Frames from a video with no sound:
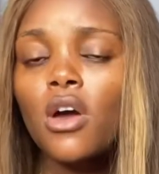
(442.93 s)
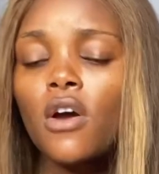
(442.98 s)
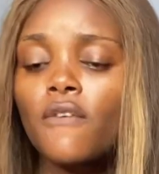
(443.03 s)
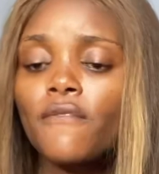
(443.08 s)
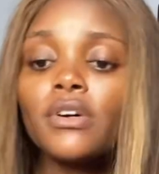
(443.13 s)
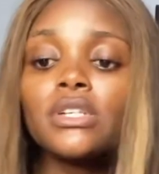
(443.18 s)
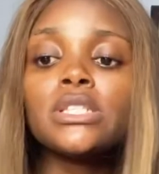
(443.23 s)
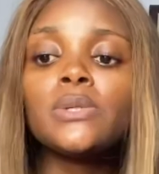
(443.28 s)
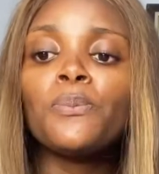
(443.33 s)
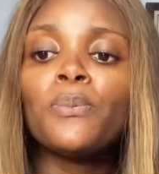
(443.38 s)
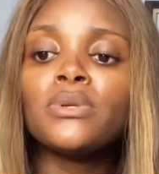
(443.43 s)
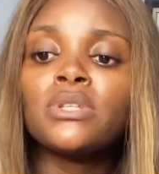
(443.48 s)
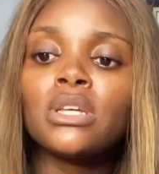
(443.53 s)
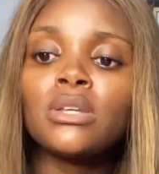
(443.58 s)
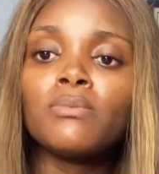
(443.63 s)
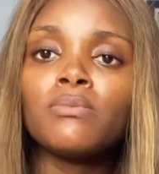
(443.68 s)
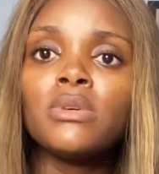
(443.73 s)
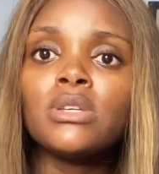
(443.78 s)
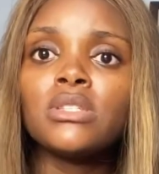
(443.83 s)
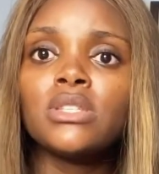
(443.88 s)
40%
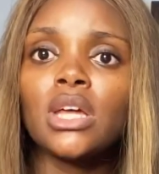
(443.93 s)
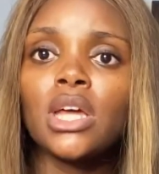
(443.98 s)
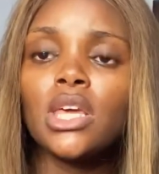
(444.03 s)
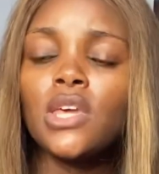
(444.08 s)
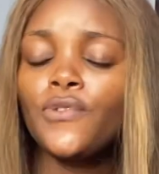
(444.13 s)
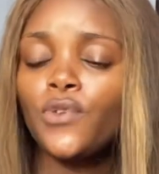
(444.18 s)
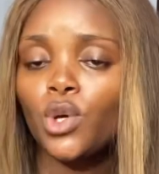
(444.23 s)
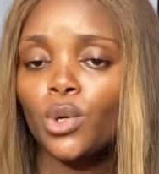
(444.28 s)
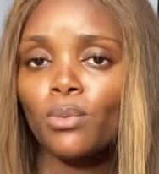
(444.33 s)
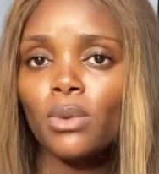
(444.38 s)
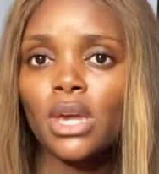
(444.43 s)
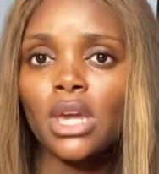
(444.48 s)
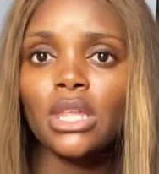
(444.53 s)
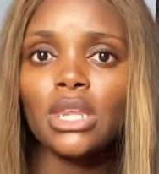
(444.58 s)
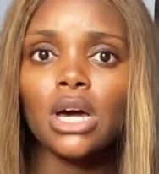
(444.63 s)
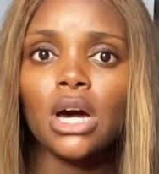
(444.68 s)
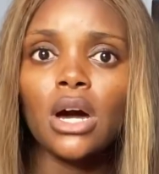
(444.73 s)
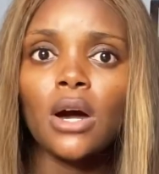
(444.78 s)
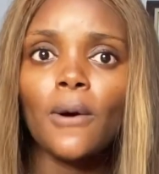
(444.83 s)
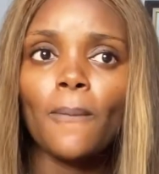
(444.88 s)
means that if you're making
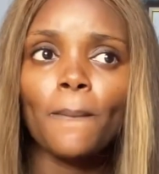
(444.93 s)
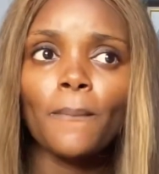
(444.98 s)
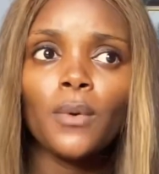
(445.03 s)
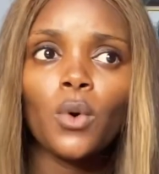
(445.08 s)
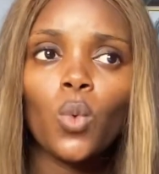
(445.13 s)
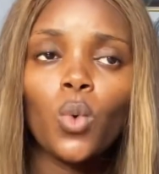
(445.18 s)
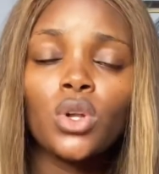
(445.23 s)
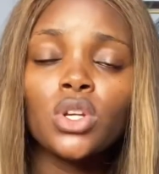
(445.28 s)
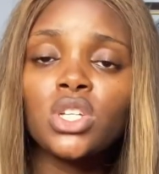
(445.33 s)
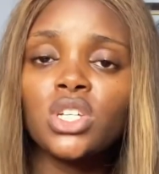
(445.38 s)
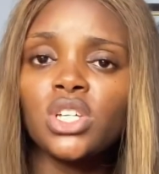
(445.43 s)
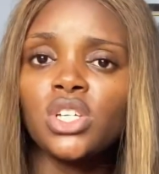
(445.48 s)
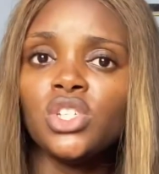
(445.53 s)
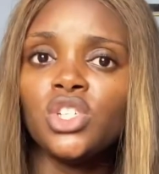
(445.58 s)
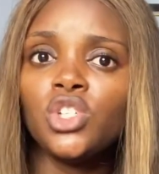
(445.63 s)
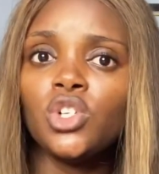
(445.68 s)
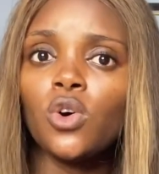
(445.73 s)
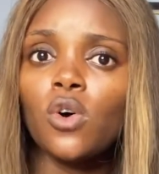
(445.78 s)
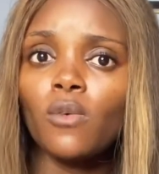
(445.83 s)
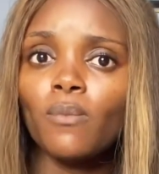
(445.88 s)
1
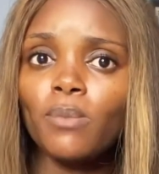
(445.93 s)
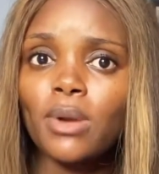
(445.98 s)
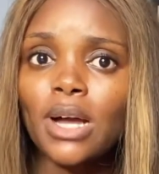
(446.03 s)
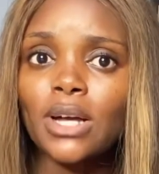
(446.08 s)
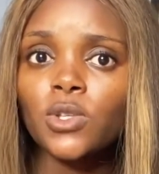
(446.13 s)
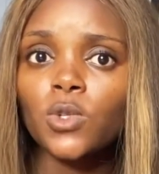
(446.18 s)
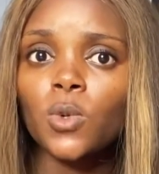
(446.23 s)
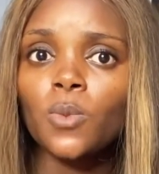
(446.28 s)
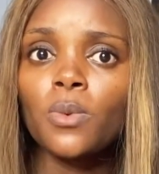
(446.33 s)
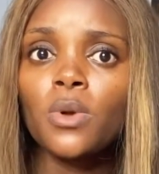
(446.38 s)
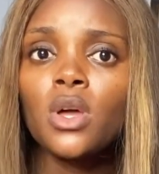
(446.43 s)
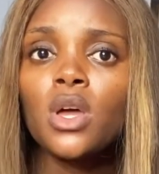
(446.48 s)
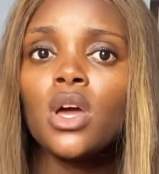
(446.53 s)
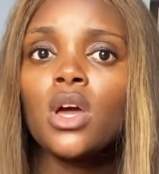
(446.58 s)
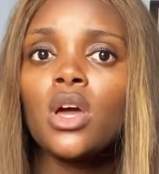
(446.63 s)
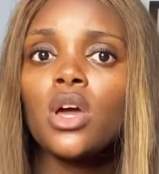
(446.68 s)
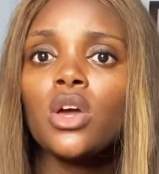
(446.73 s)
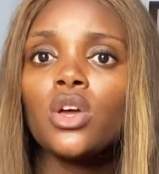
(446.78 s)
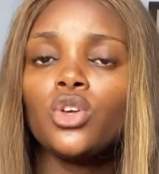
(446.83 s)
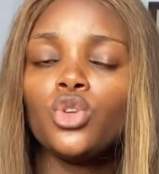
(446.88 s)
kg of black soap,
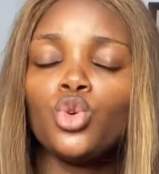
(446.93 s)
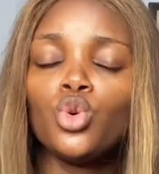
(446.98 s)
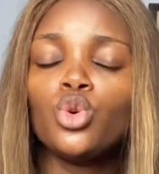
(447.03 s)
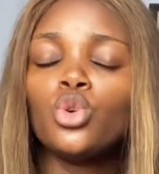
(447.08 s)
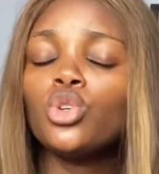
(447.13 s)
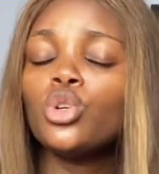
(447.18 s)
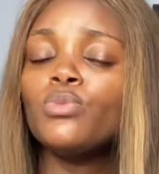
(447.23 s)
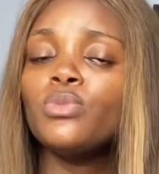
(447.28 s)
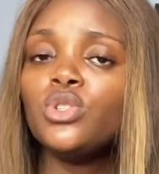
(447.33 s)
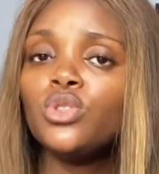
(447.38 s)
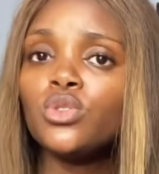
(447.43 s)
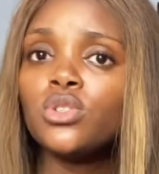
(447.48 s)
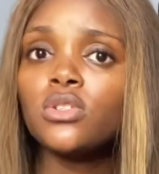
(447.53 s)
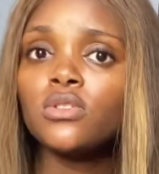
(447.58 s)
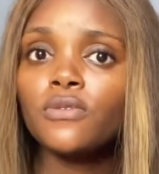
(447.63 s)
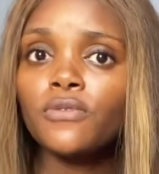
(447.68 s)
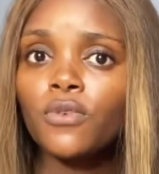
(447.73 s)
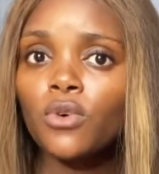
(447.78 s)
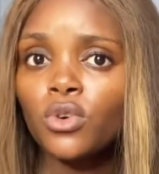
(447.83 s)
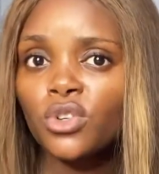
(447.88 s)
you're going to be using
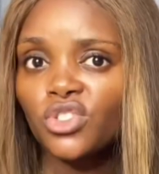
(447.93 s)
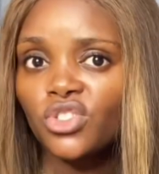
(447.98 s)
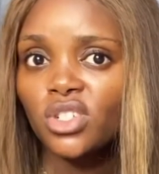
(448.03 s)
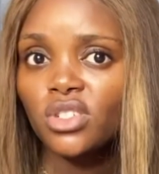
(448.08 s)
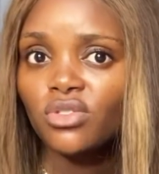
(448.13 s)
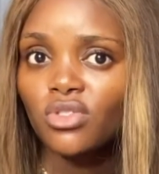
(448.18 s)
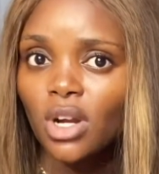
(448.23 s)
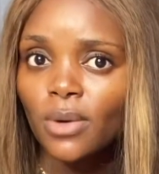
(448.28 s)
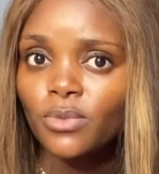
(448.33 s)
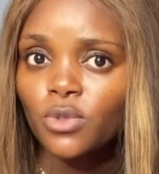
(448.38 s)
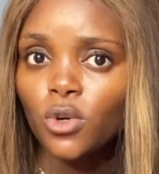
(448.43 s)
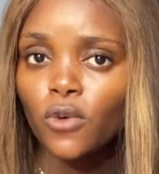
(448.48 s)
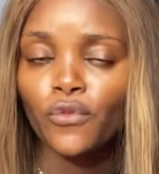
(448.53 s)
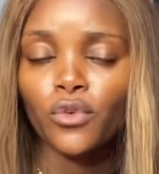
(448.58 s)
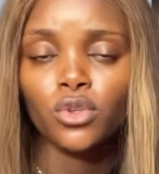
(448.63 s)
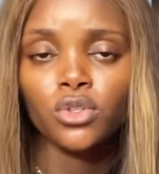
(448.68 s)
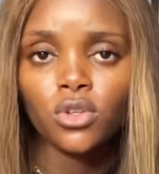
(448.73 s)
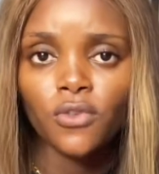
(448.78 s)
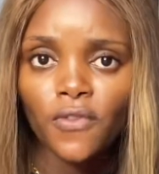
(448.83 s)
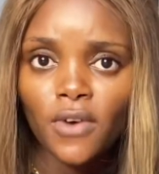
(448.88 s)
400 grams of your
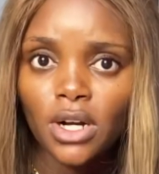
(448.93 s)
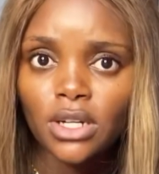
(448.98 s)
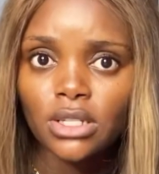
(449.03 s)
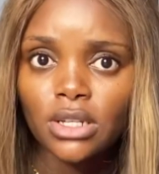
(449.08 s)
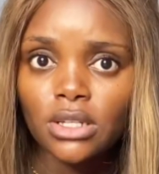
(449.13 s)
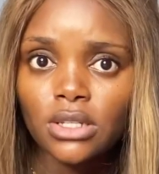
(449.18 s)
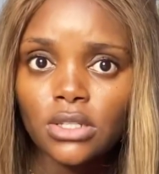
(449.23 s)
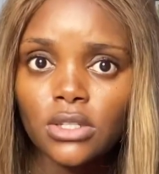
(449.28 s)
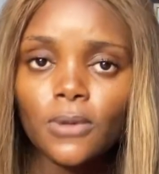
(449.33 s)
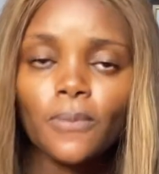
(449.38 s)
surfactant.